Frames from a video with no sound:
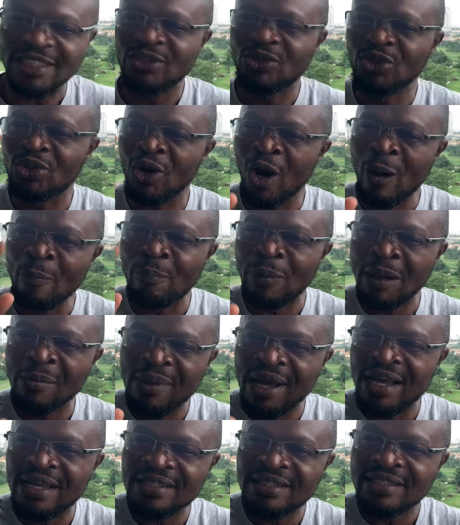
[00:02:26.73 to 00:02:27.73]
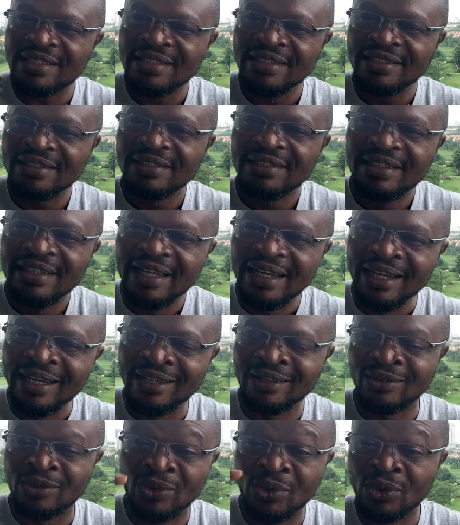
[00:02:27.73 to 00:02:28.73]
To complement
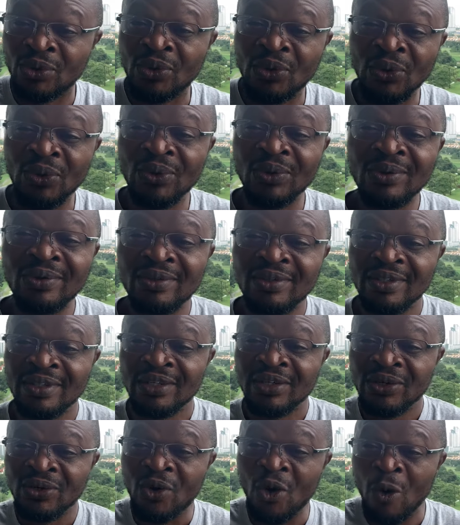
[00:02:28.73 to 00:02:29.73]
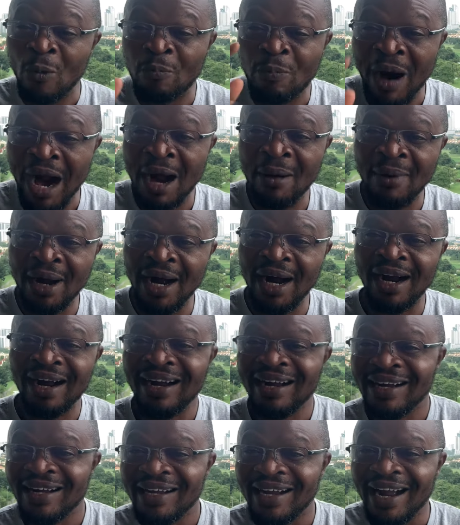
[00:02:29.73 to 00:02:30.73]
Nkunku, Kopama,
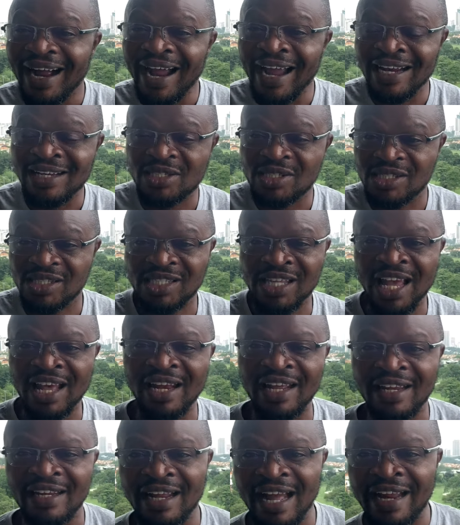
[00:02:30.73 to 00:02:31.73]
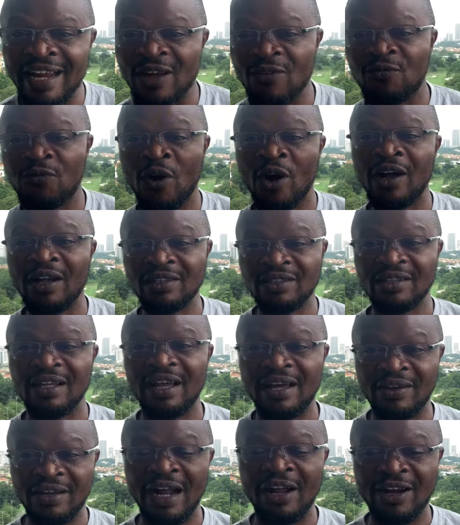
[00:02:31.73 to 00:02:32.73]
and Sterling at the,
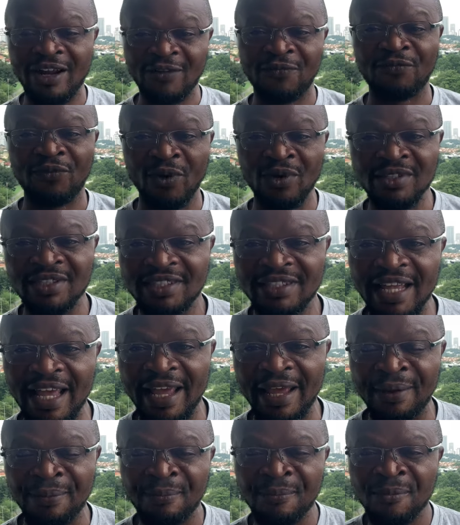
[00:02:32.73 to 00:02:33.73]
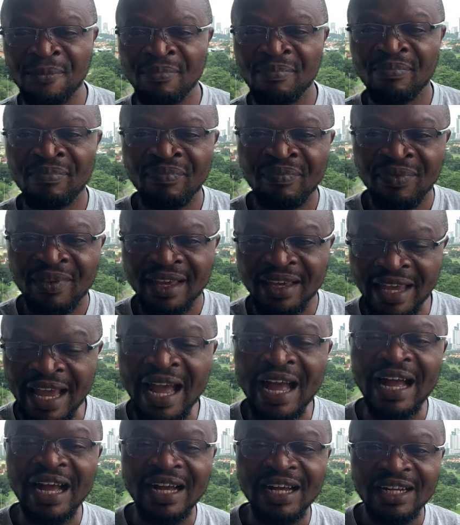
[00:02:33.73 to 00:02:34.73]
at the front there.
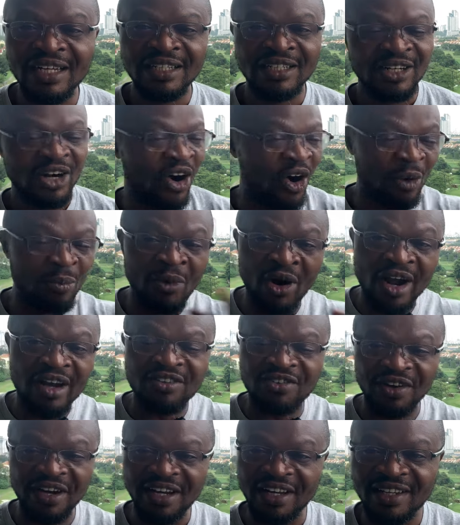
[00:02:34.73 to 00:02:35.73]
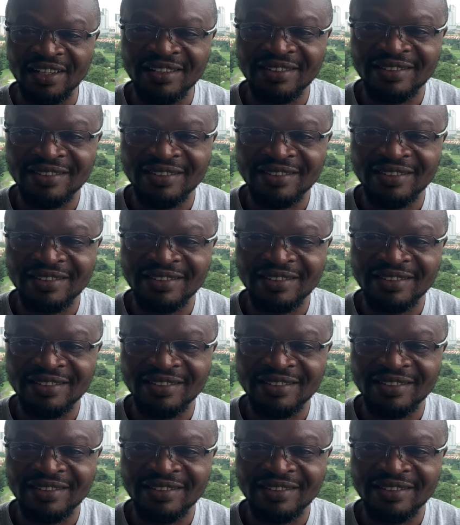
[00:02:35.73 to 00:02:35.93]
Yeah. Or Mudryk.